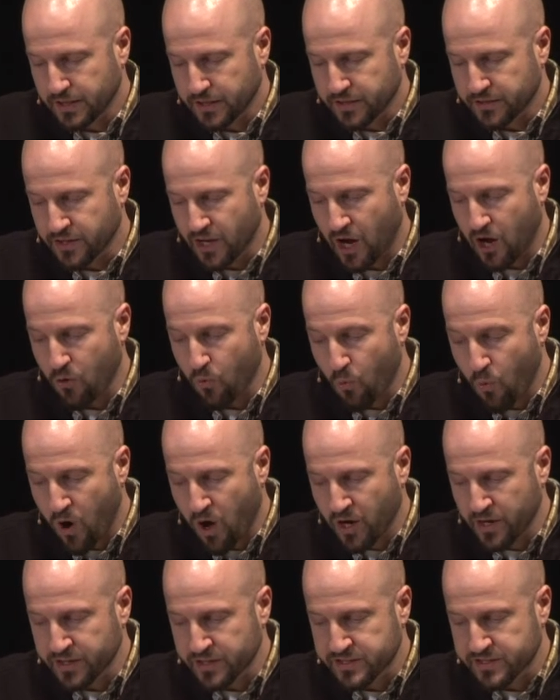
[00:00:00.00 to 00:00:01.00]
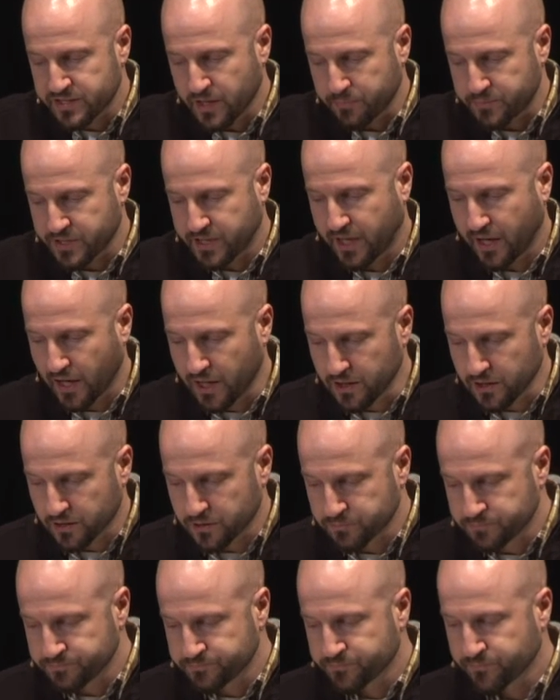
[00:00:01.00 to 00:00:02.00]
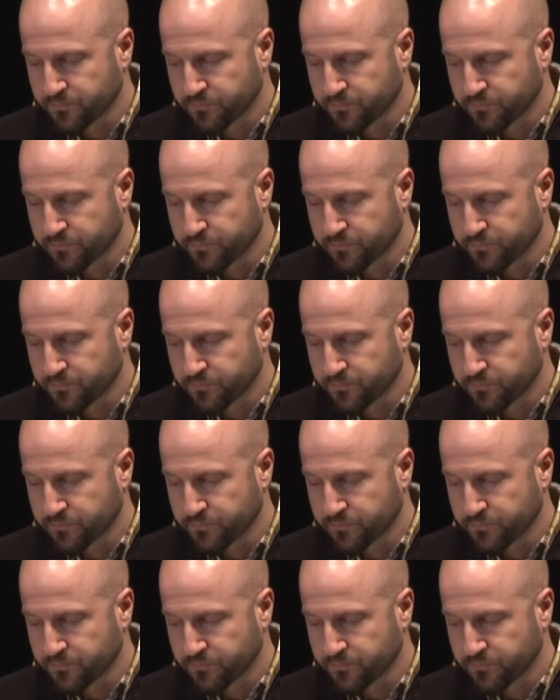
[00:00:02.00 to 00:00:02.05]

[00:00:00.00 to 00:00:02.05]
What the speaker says: "Not one except Caleb